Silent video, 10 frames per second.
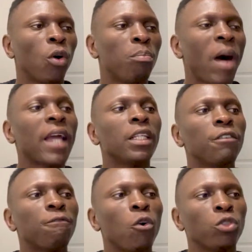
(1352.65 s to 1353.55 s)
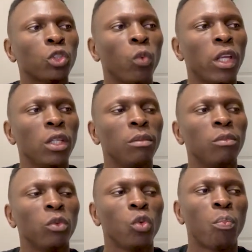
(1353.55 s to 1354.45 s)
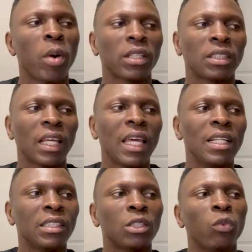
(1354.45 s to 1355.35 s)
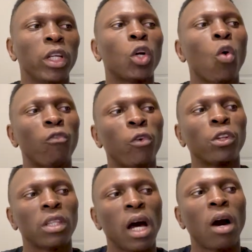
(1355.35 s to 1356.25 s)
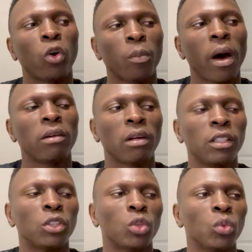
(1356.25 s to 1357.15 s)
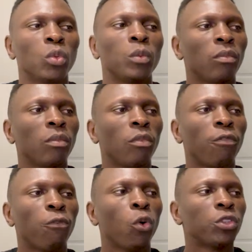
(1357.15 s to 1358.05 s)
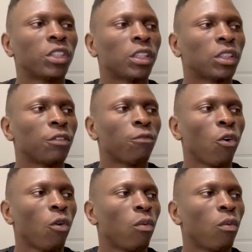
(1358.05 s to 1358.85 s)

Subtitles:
by default, when you pass the int, it will convert that automatically to float 64.